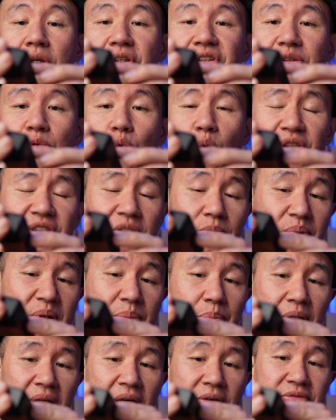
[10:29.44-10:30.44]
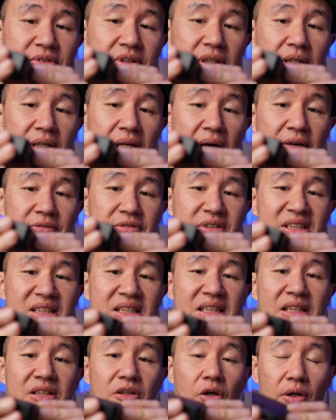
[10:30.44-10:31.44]
So what some people have done, I've
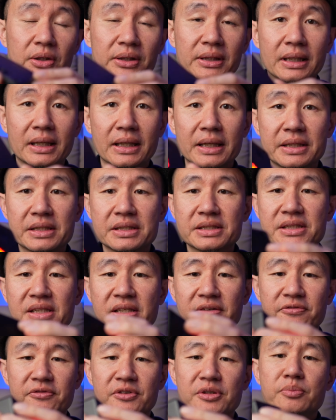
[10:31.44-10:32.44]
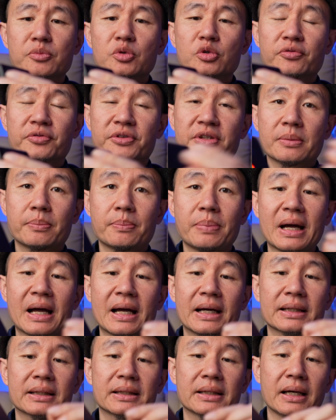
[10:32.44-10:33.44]
seen online, is they've removed the
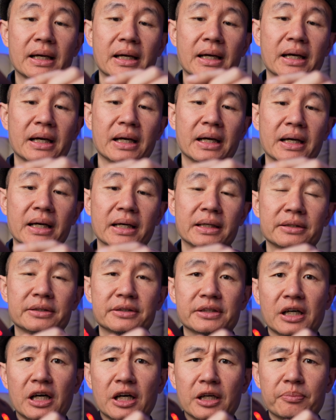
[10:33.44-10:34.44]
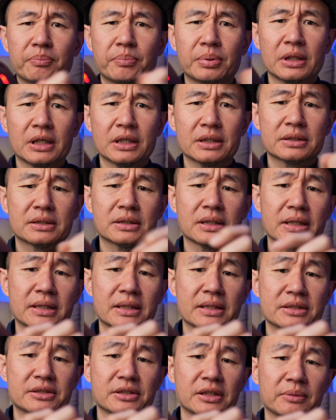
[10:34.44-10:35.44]
back and unplugged, I
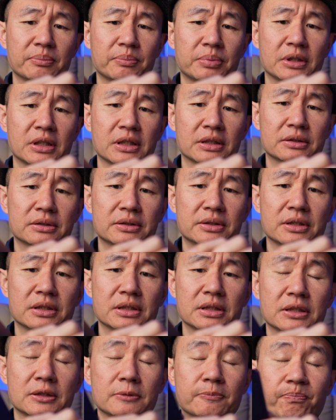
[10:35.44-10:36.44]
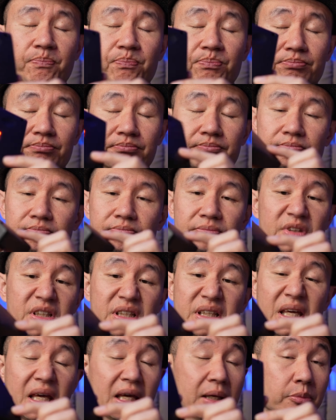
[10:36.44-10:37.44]
guess, unplugged the
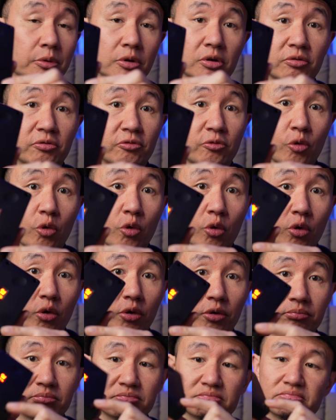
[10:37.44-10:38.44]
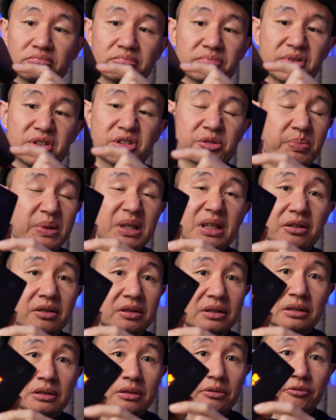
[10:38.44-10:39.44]
cable for the
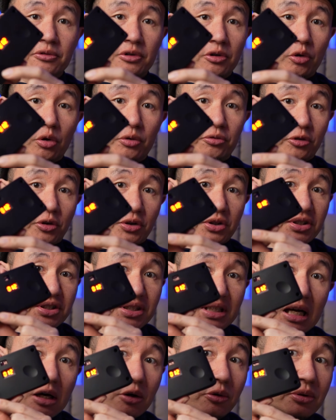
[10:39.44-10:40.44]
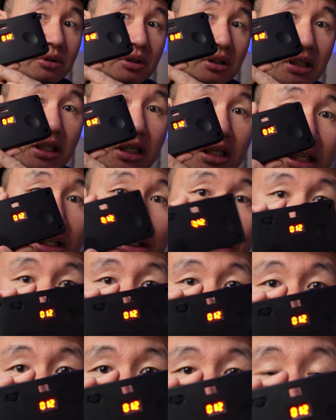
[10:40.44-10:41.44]
speaker or for the sound. You
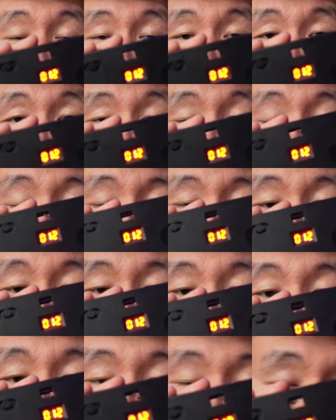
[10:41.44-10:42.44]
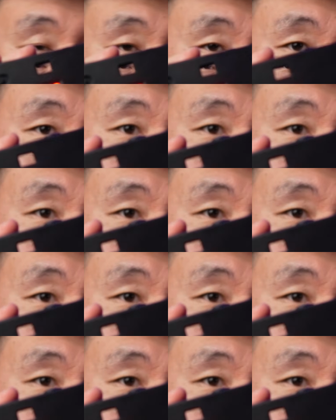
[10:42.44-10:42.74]
can do that. I'm not going